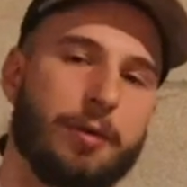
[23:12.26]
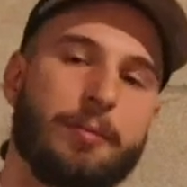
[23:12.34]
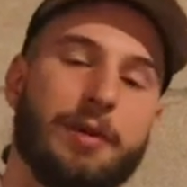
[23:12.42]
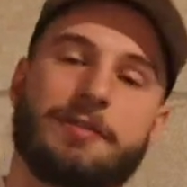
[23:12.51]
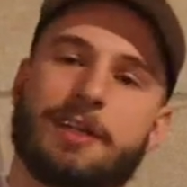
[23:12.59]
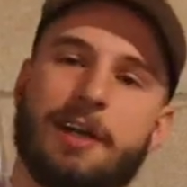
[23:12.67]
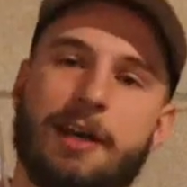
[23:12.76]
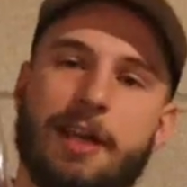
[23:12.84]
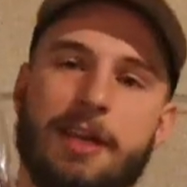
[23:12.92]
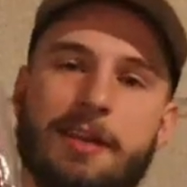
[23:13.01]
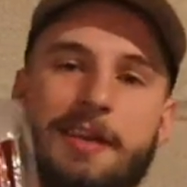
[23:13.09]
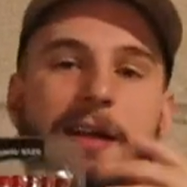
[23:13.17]
beef
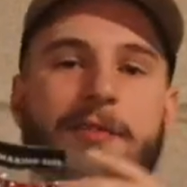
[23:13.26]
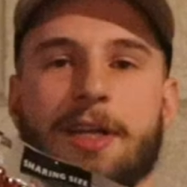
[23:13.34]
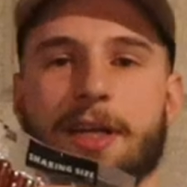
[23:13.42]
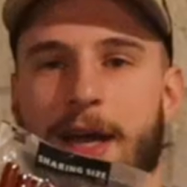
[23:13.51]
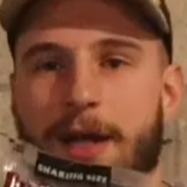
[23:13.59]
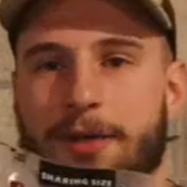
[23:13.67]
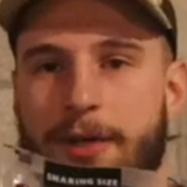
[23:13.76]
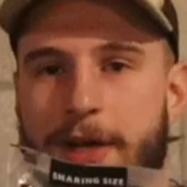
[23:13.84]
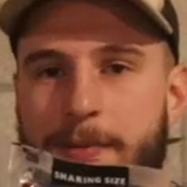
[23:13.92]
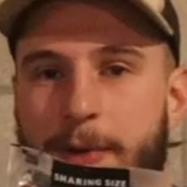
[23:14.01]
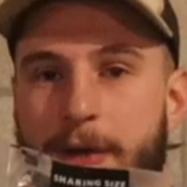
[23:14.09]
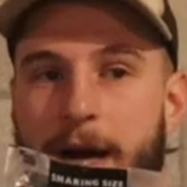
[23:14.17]
jerky is 70
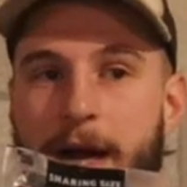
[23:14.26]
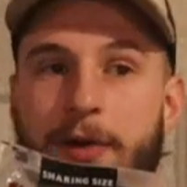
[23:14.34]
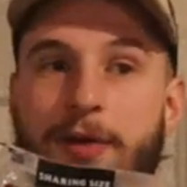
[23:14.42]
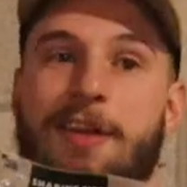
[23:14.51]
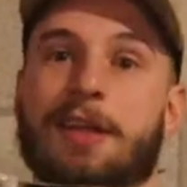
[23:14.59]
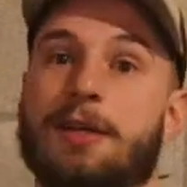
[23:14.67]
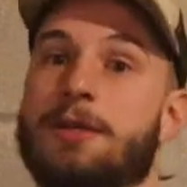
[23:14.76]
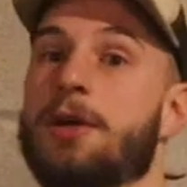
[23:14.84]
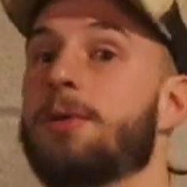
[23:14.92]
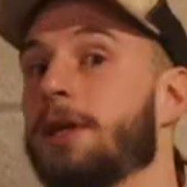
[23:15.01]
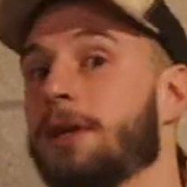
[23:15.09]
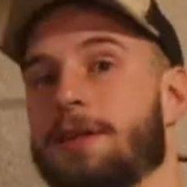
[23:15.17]
calories per ounce and
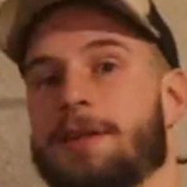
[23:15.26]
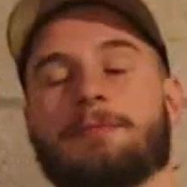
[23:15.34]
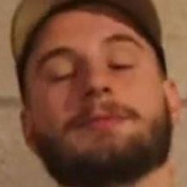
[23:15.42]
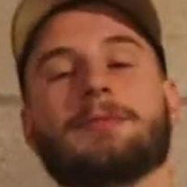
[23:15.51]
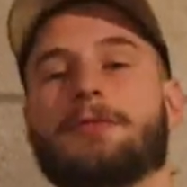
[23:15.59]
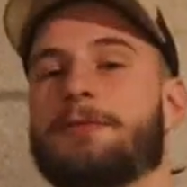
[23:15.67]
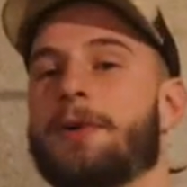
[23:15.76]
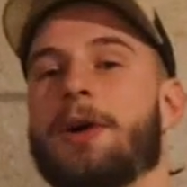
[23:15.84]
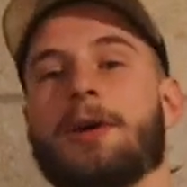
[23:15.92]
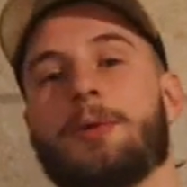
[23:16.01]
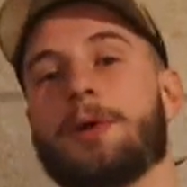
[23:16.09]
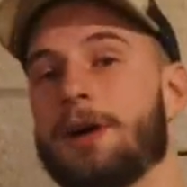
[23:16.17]
tuna is
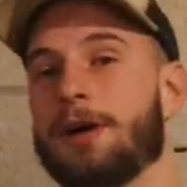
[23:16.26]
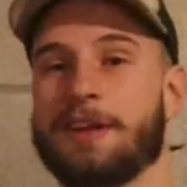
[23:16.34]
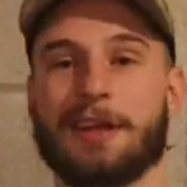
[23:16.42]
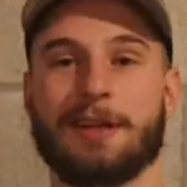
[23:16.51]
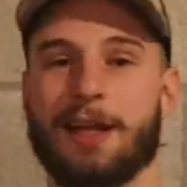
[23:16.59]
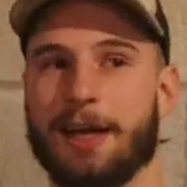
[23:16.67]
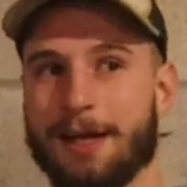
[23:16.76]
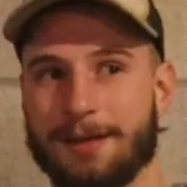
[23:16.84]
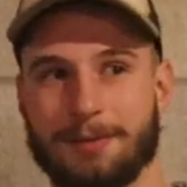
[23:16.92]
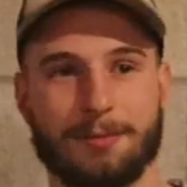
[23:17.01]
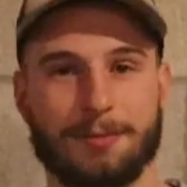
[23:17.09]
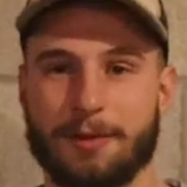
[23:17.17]
far worse at
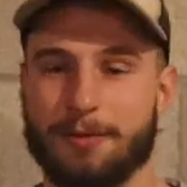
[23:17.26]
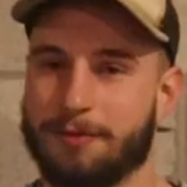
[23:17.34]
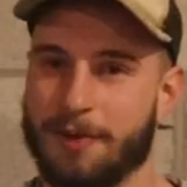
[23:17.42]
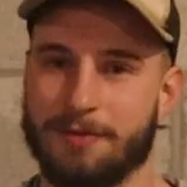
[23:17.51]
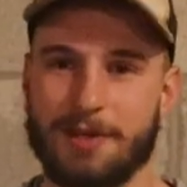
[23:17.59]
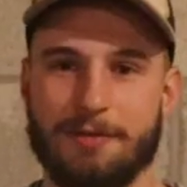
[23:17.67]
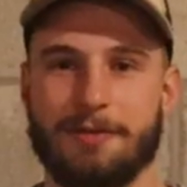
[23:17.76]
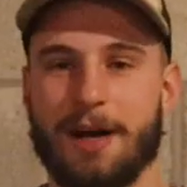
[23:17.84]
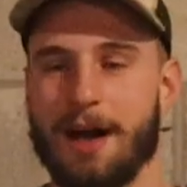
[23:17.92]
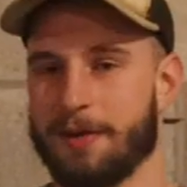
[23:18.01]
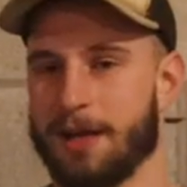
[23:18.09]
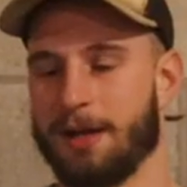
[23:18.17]
like
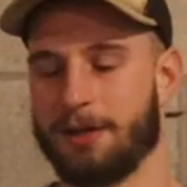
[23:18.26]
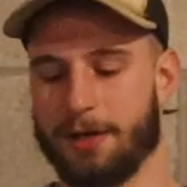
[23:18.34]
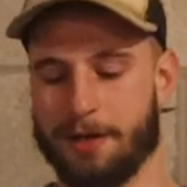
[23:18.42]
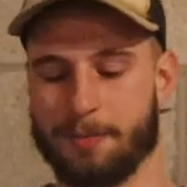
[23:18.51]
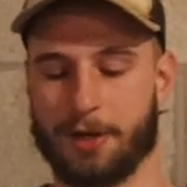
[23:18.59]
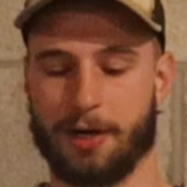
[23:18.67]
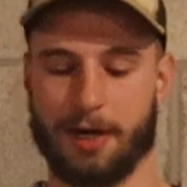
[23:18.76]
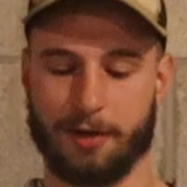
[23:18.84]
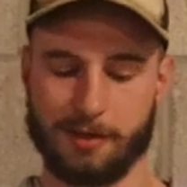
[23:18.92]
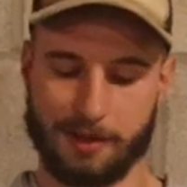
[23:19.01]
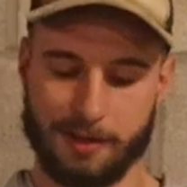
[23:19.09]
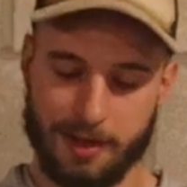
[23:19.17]
55 calories per
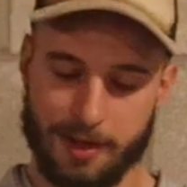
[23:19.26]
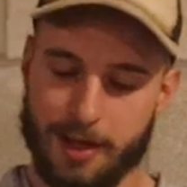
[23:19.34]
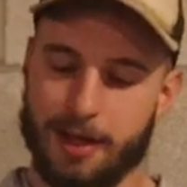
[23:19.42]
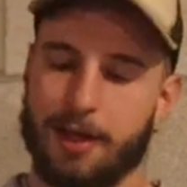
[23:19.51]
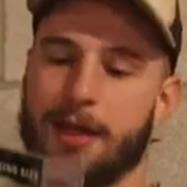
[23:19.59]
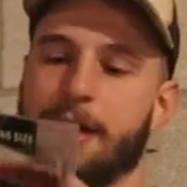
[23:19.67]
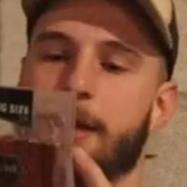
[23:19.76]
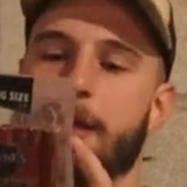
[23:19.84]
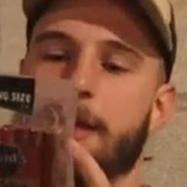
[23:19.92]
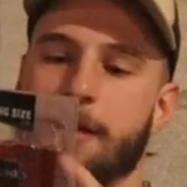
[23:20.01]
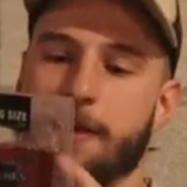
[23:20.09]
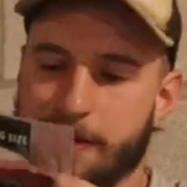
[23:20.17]
ounce.
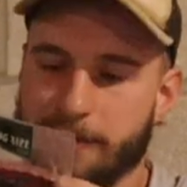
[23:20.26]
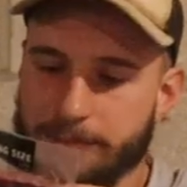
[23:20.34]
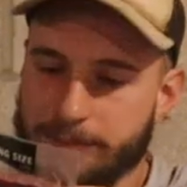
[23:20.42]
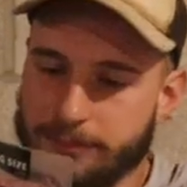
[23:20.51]
This